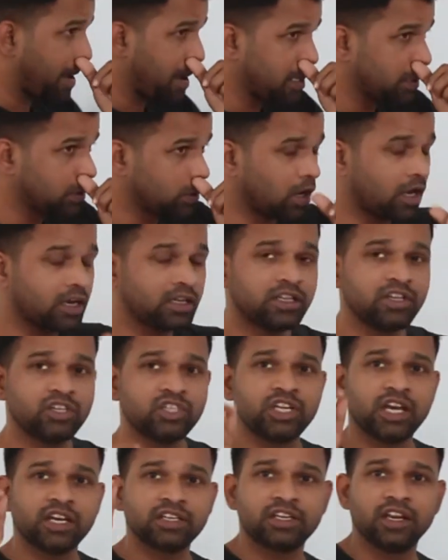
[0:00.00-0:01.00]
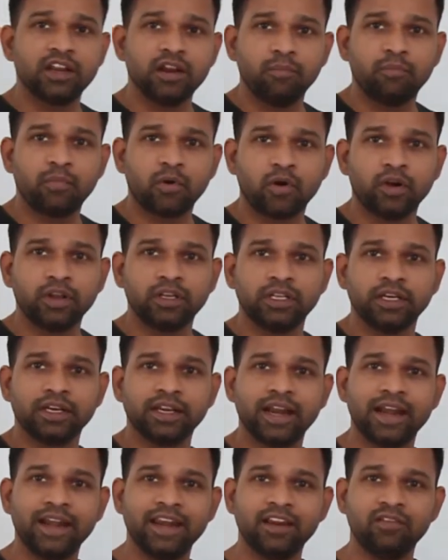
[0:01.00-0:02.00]
So at the stationary point, the
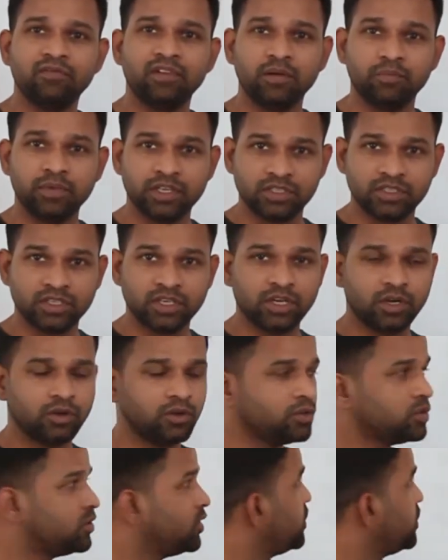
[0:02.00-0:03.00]
gradient will be 0. So